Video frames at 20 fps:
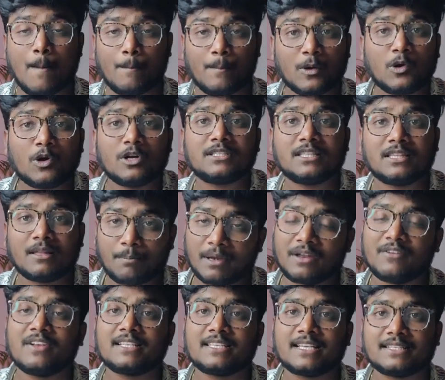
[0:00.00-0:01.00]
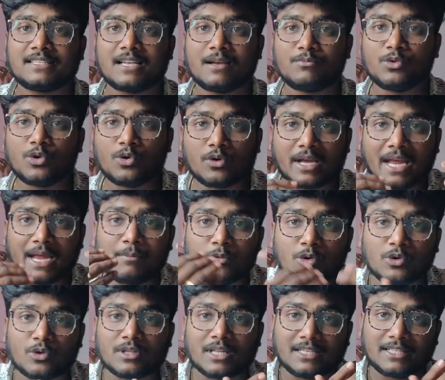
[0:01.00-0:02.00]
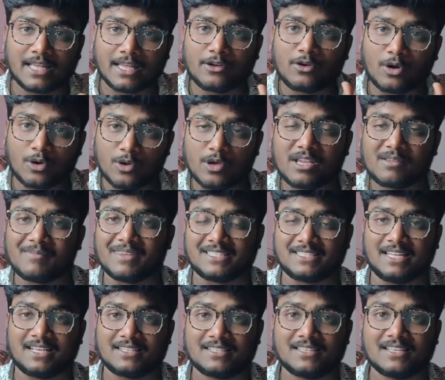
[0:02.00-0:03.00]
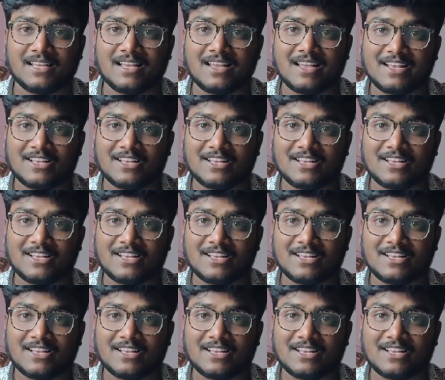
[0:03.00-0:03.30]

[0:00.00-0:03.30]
because in the previous exam you came to know that there you are doing mistakes.